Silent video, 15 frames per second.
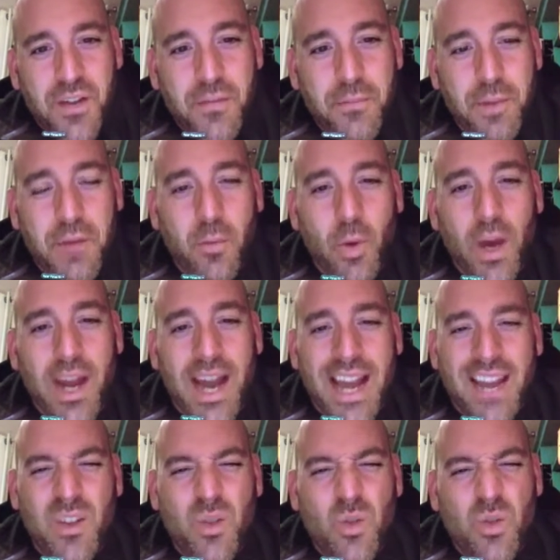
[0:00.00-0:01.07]
But
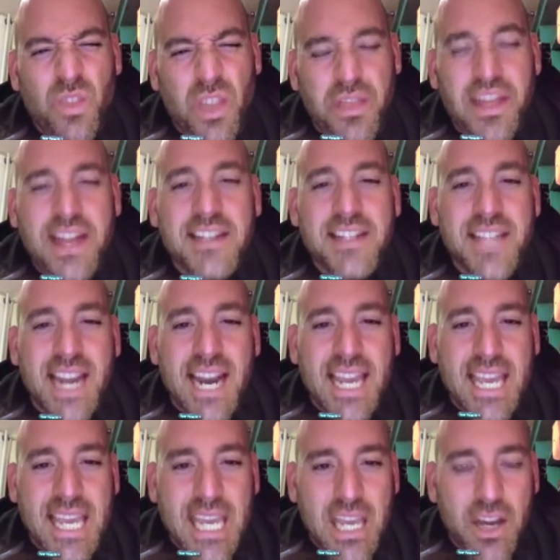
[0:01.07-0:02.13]
the things that I
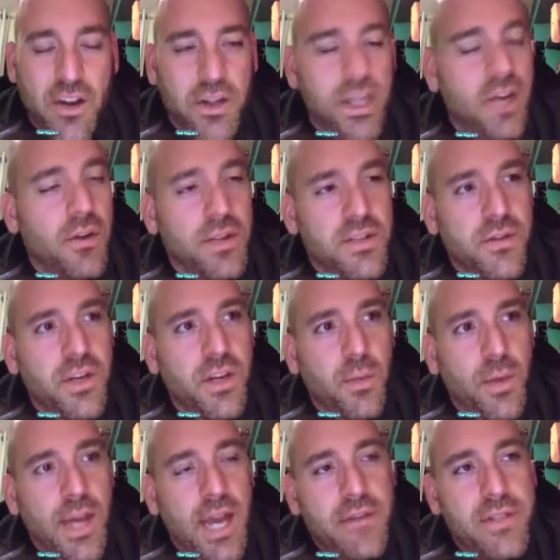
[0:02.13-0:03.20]
hear, it's funny,
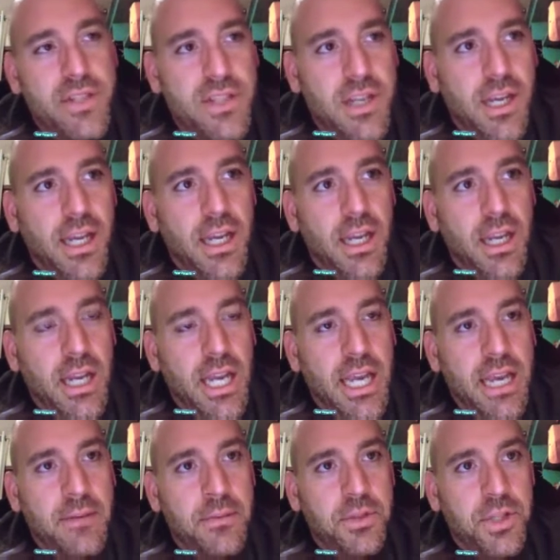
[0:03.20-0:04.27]
we have a site in
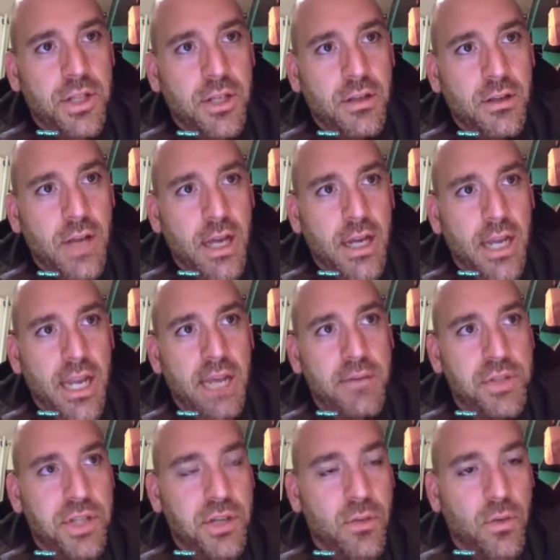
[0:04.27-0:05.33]

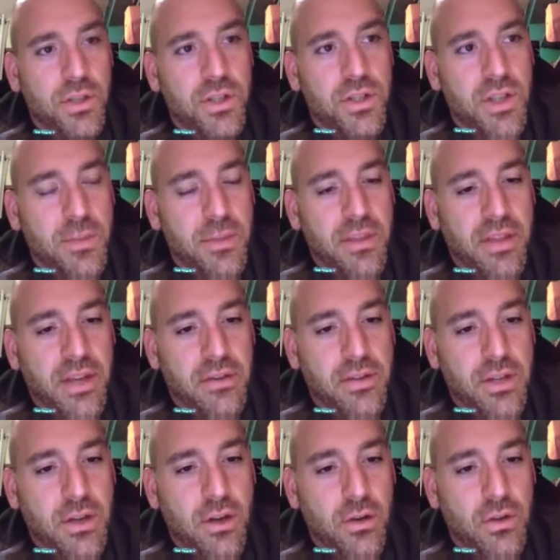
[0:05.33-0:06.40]
Amgen, which is up in
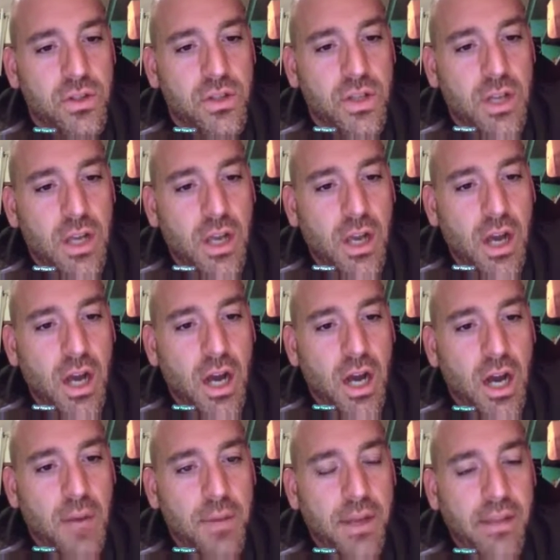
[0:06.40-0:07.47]
Thousand Oaks,
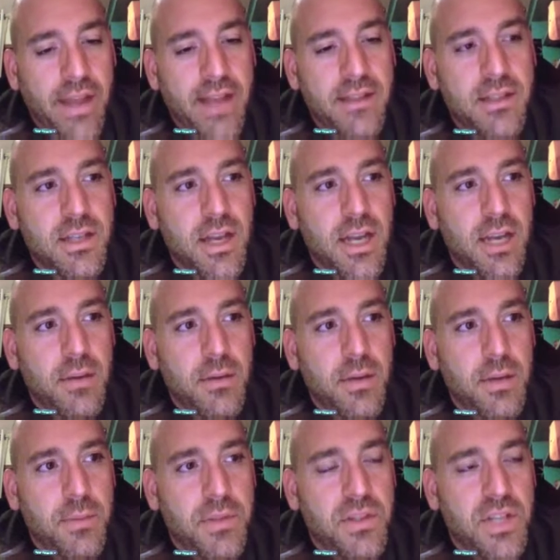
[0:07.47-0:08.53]
and that site
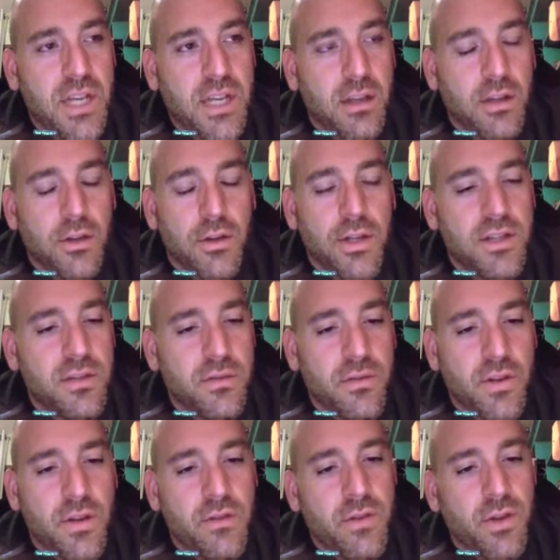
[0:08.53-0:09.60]
in particular is a
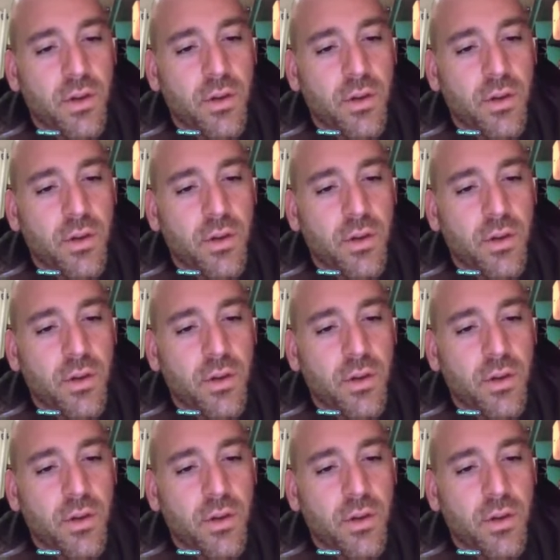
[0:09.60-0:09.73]
very,